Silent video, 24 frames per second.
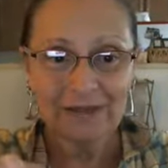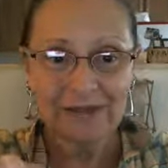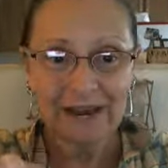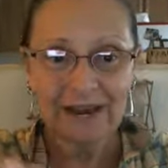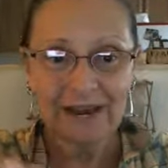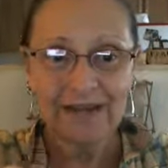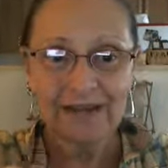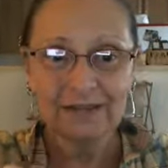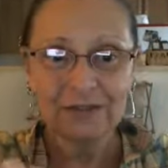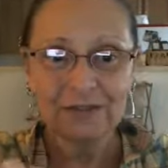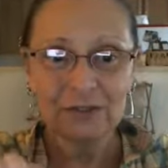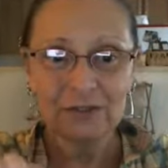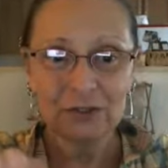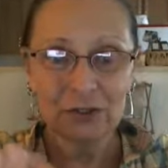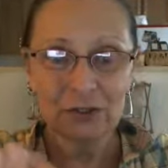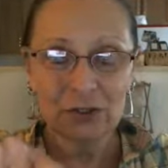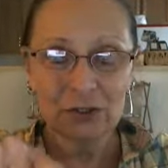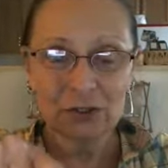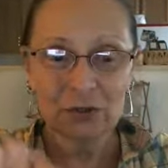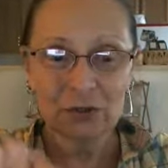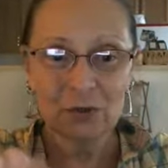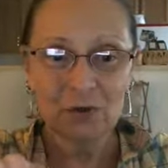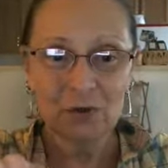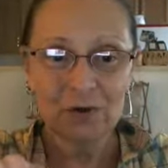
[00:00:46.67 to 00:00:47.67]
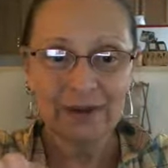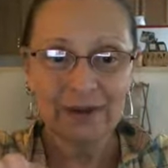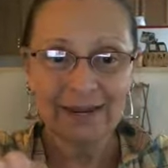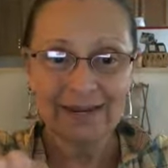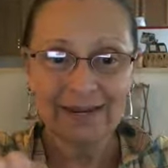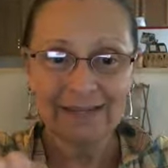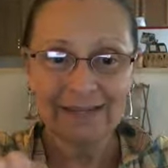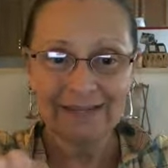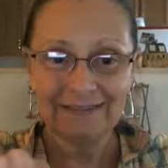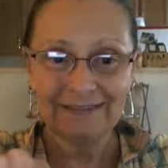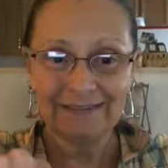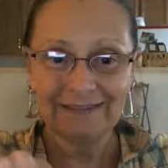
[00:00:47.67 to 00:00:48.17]
and
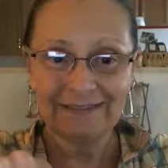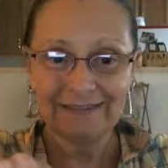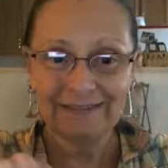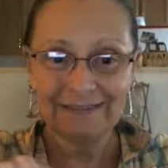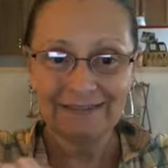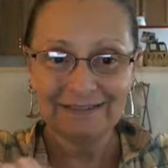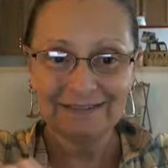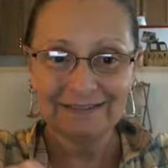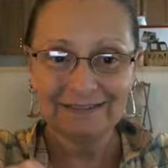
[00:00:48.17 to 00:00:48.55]
join